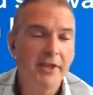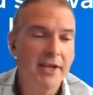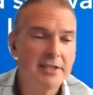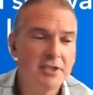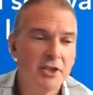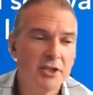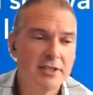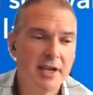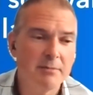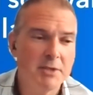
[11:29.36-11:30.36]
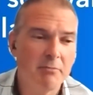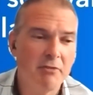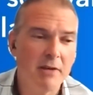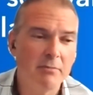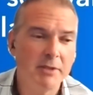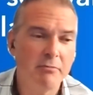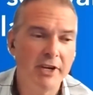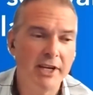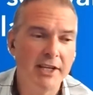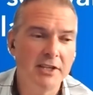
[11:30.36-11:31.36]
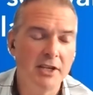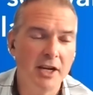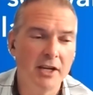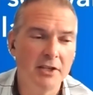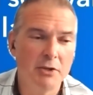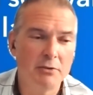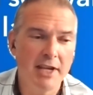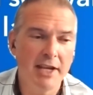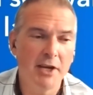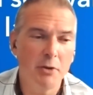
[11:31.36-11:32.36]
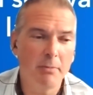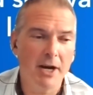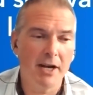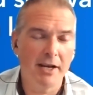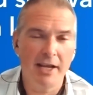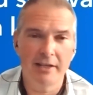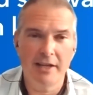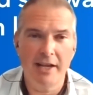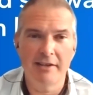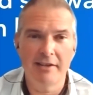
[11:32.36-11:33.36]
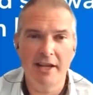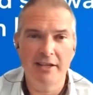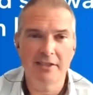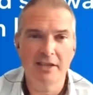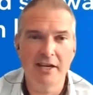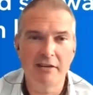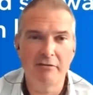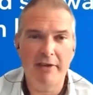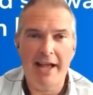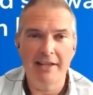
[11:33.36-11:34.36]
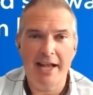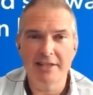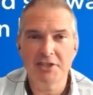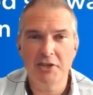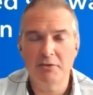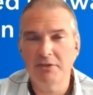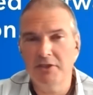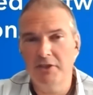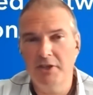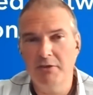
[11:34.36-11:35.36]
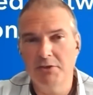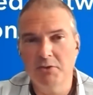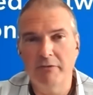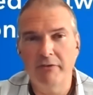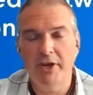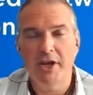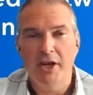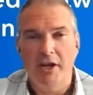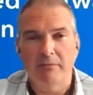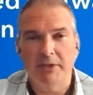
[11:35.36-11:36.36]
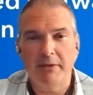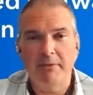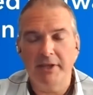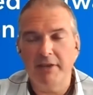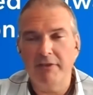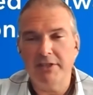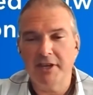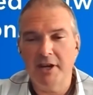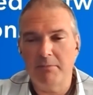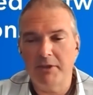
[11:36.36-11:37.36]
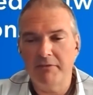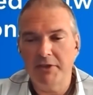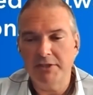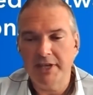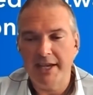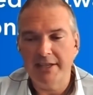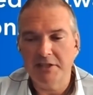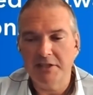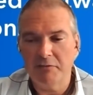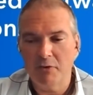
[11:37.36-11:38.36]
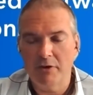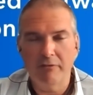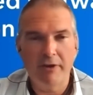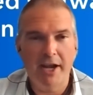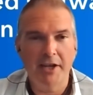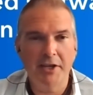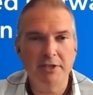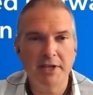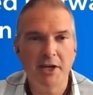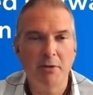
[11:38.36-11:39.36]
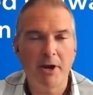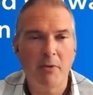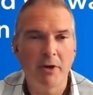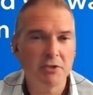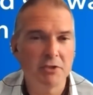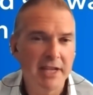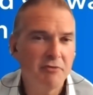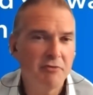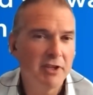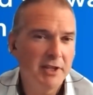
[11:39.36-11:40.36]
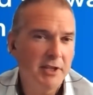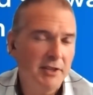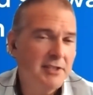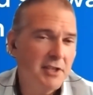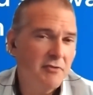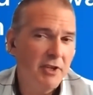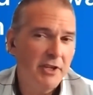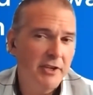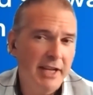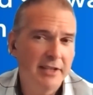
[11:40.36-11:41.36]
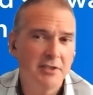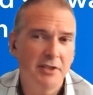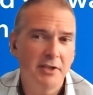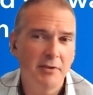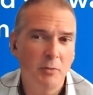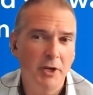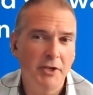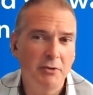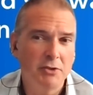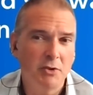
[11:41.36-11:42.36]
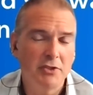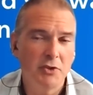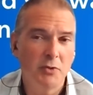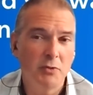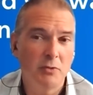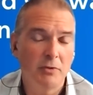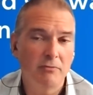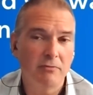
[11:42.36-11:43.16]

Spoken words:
think it's a good time to probably bring in YoTengoBot and kind of ask you to sort of give us a couple of use cases for how YoTengoBot works, because that's really this is really you're getting to what you sought to